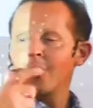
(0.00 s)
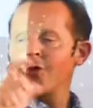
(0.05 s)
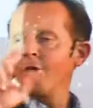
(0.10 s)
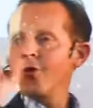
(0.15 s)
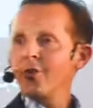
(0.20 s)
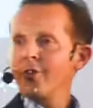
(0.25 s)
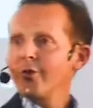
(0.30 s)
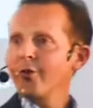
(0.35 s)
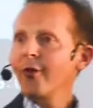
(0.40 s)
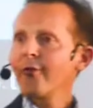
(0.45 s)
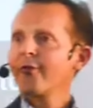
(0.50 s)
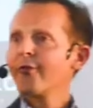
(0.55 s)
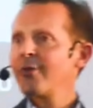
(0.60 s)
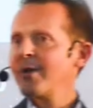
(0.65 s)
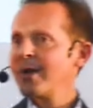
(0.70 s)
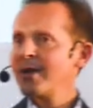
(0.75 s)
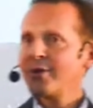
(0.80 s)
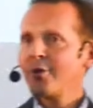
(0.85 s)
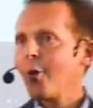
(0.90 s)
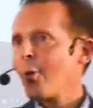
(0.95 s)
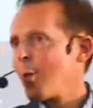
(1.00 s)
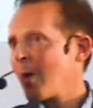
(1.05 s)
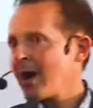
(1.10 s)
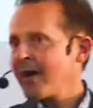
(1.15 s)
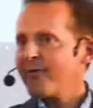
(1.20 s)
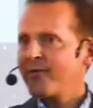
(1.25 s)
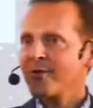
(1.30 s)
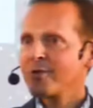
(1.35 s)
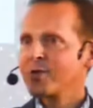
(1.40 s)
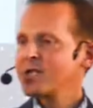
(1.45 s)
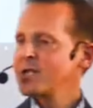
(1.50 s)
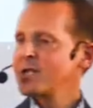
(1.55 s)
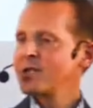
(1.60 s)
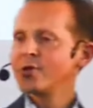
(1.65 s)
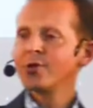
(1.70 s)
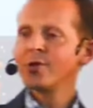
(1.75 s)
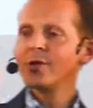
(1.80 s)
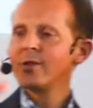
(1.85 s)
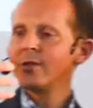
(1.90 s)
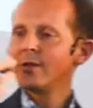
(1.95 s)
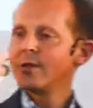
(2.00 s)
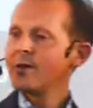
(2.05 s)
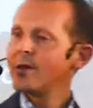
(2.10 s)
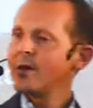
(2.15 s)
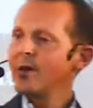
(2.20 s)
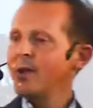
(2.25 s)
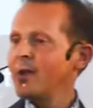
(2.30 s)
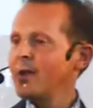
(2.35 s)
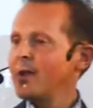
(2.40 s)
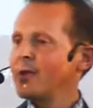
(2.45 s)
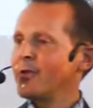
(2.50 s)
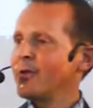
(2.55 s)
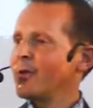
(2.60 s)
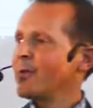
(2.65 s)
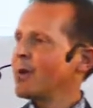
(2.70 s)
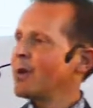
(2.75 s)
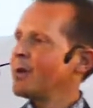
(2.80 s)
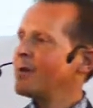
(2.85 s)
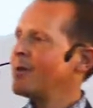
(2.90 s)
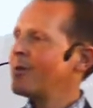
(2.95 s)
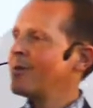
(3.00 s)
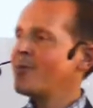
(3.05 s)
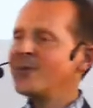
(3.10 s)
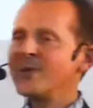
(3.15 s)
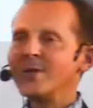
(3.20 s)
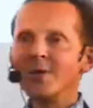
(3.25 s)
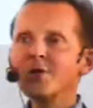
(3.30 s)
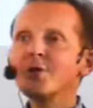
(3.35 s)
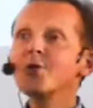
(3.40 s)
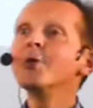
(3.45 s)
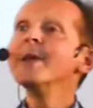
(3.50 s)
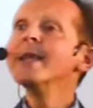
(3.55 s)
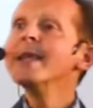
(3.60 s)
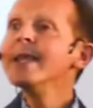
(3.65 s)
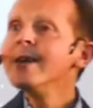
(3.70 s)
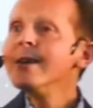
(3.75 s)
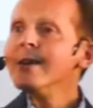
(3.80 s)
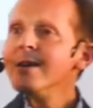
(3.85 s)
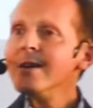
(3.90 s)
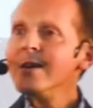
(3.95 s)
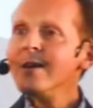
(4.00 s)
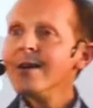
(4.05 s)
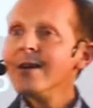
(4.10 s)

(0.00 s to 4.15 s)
uh, call your friend, your wife, your children, uh, you know, uh, with a screen.